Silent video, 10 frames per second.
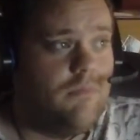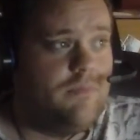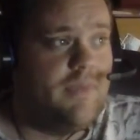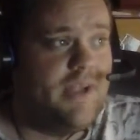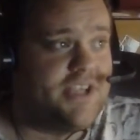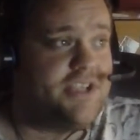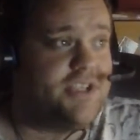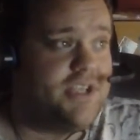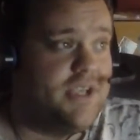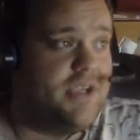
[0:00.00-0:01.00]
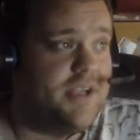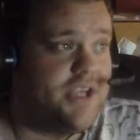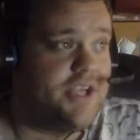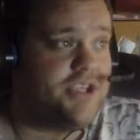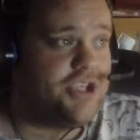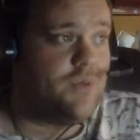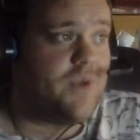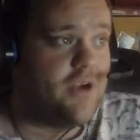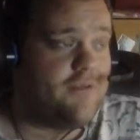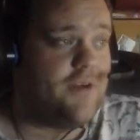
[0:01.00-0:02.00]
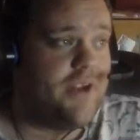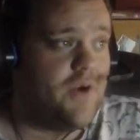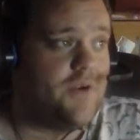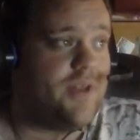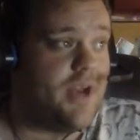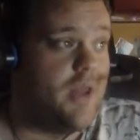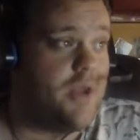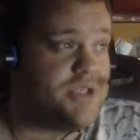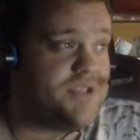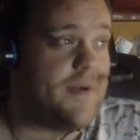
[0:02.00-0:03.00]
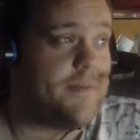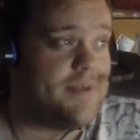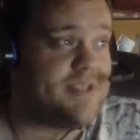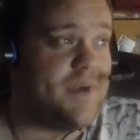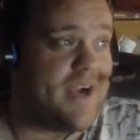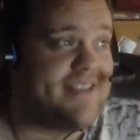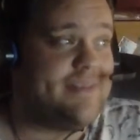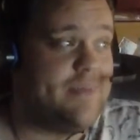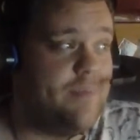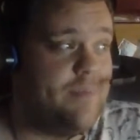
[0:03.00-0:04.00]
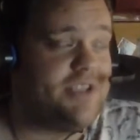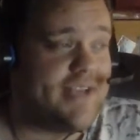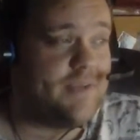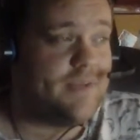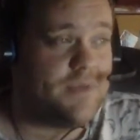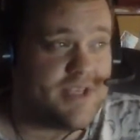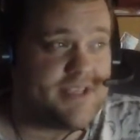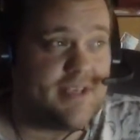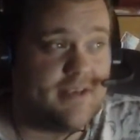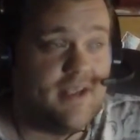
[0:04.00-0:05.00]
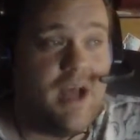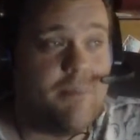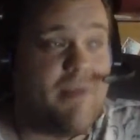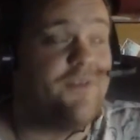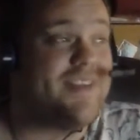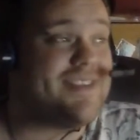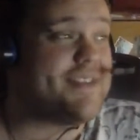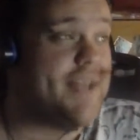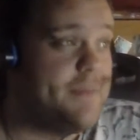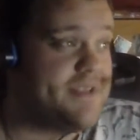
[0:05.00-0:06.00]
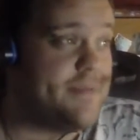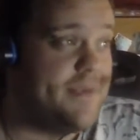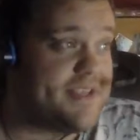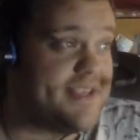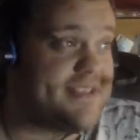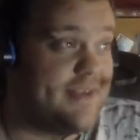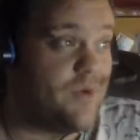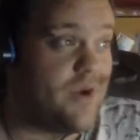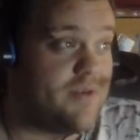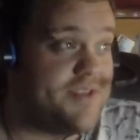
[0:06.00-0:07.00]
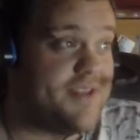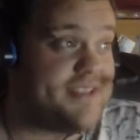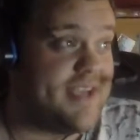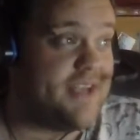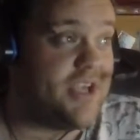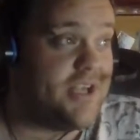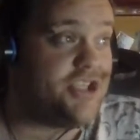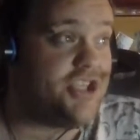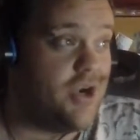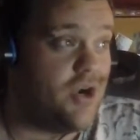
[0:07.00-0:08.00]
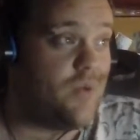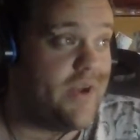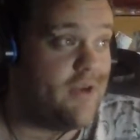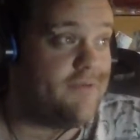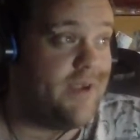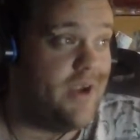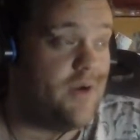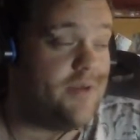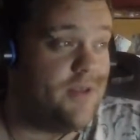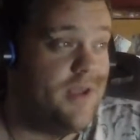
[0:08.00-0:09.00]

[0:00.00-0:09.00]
AJH Radio Free Earth, and others to honor spirit guides to be protected, which guys needed. I'm writing for the disclaimers that guys need in regards to this AJH Radio Free Earth